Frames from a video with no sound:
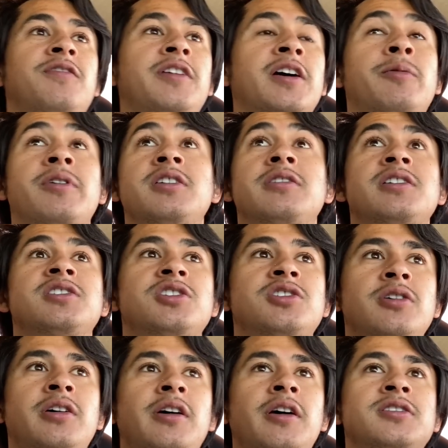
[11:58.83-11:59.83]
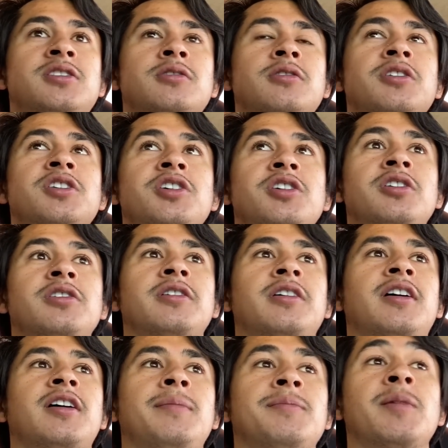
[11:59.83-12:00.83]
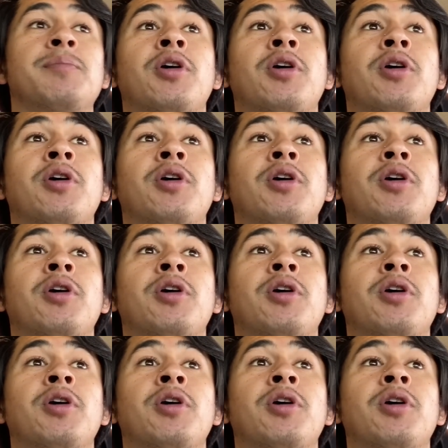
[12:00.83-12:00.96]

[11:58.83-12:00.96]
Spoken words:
like whether it's drugs or you're